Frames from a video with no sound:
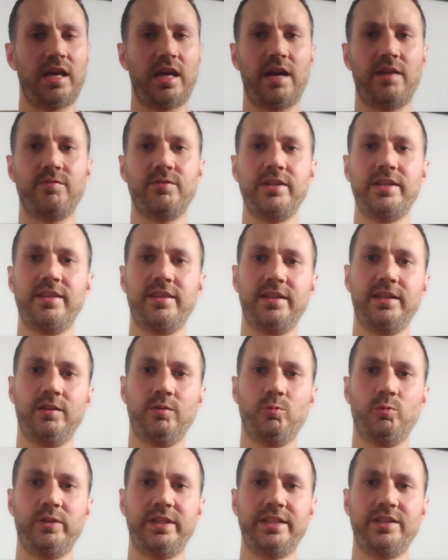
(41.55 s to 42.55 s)

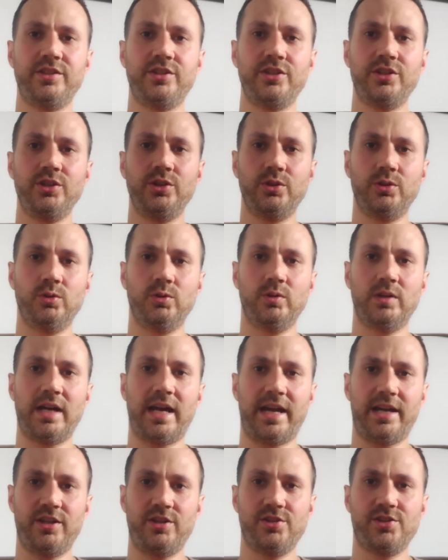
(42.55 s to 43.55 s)
everything we do
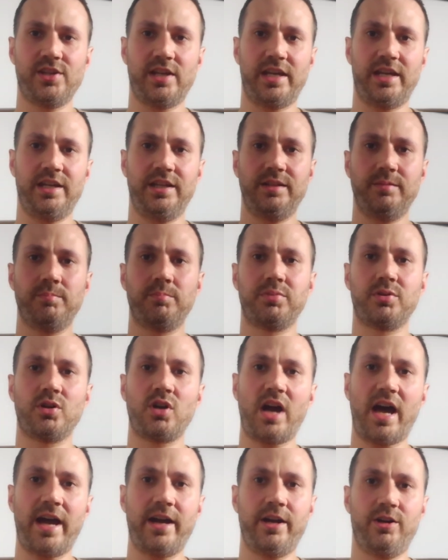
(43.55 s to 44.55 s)
has a
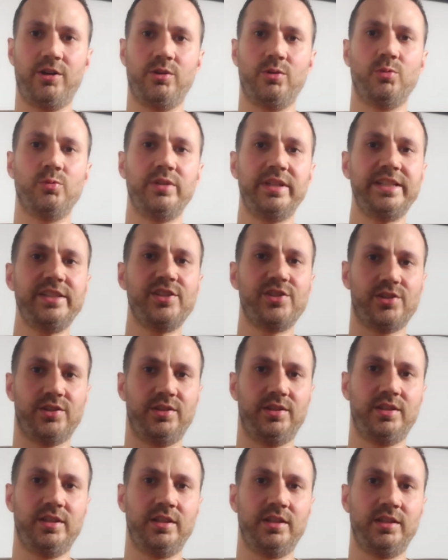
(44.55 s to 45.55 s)
prior reason
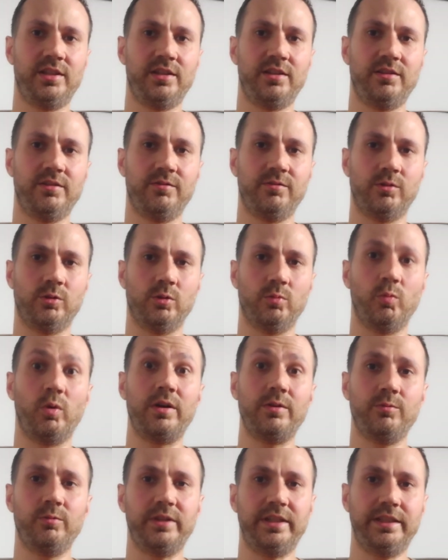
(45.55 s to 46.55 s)
for
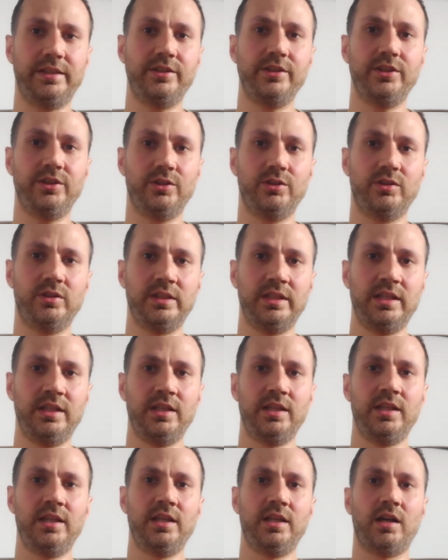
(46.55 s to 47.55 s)
what we do,
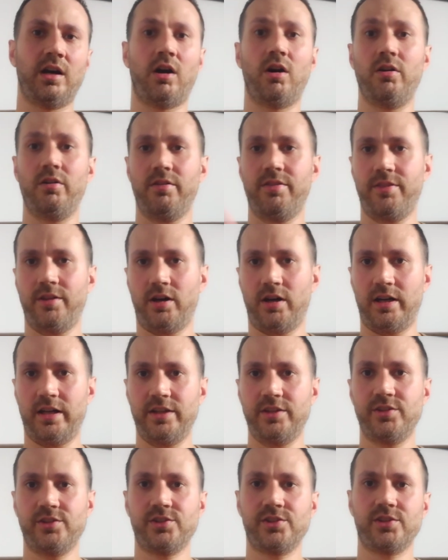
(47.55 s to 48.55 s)
our
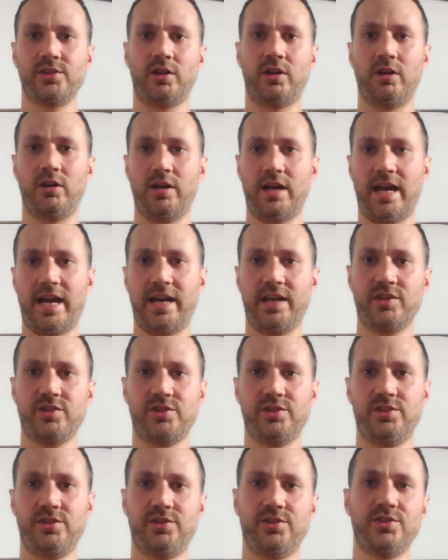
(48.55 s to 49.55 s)
thoughts, our
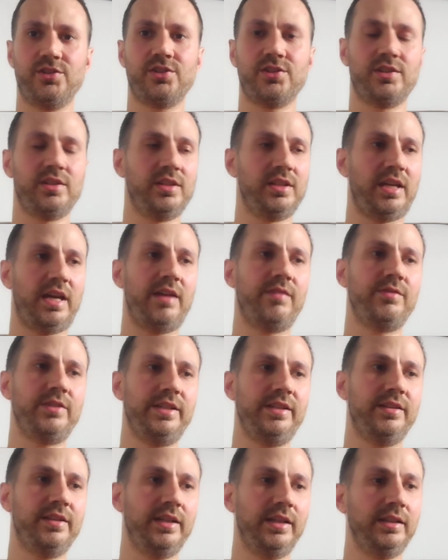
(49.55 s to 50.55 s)
actions,
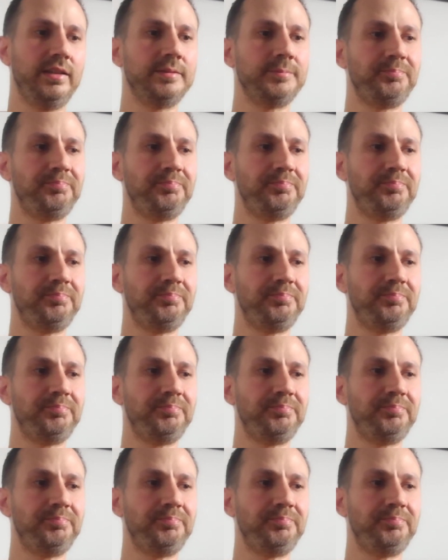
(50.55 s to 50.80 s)
everything.